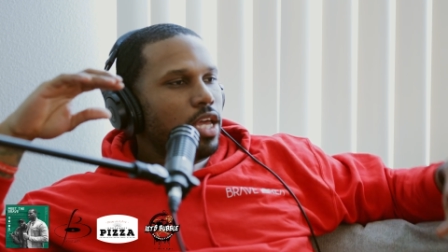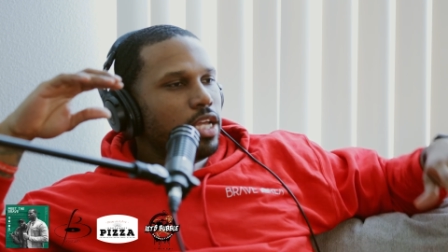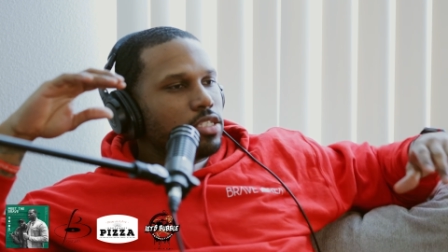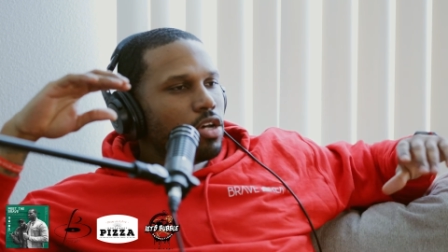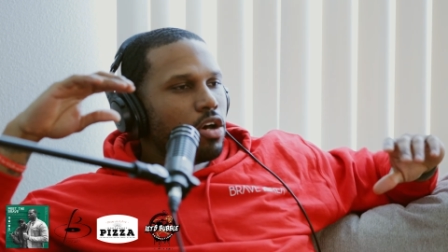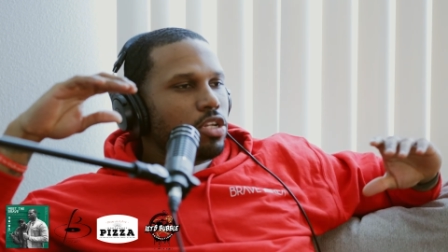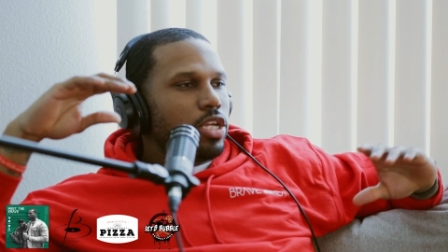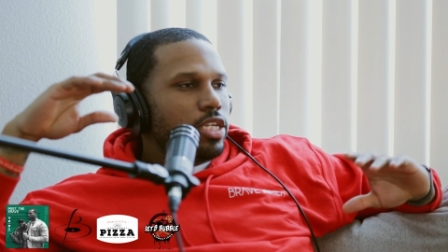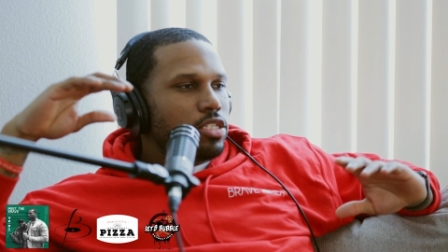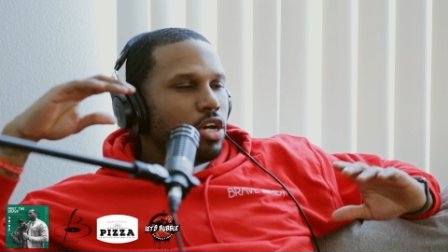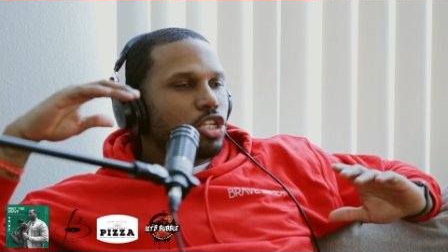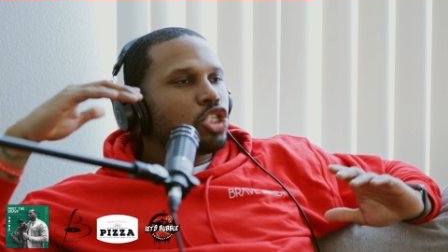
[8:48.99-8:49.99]
It's
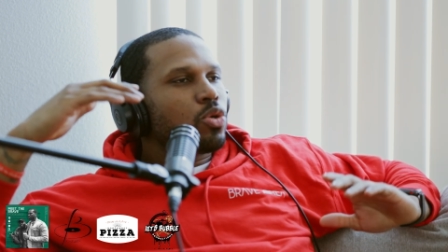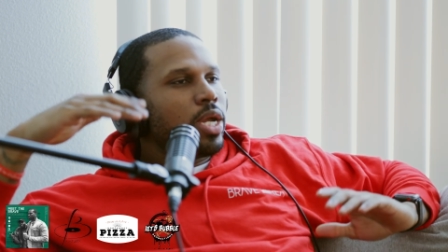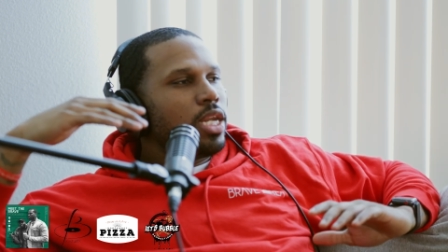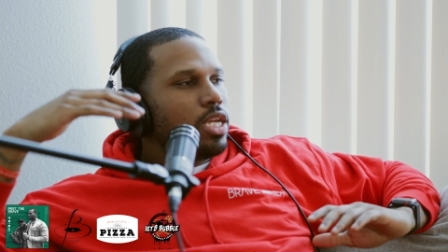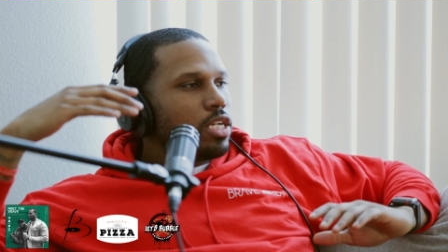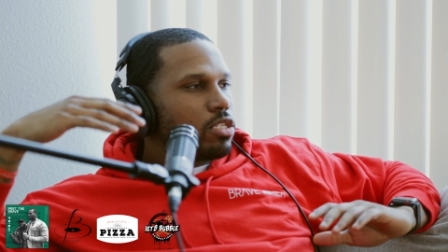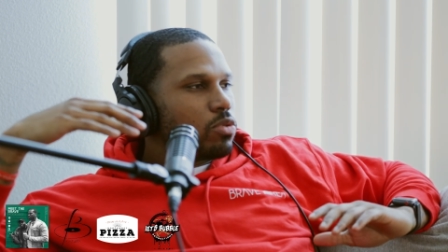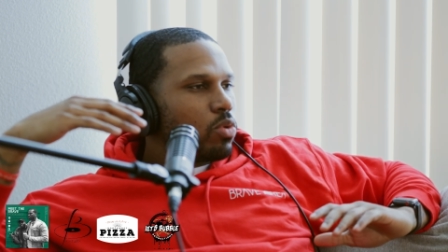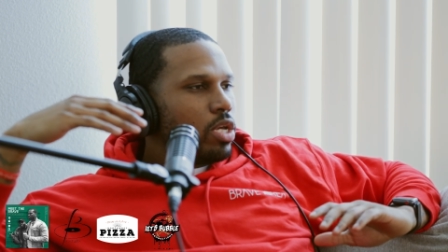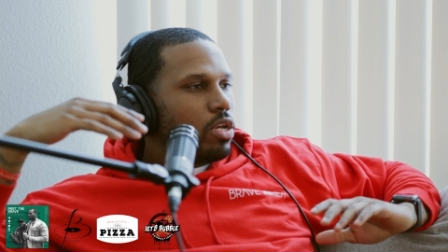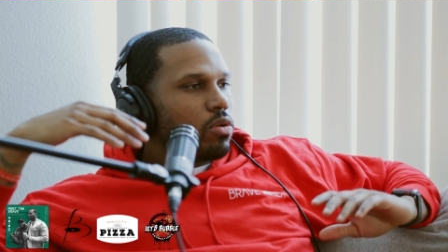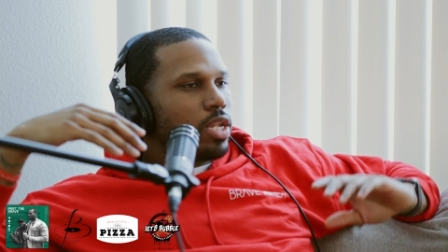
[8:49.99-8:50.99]
all training as well.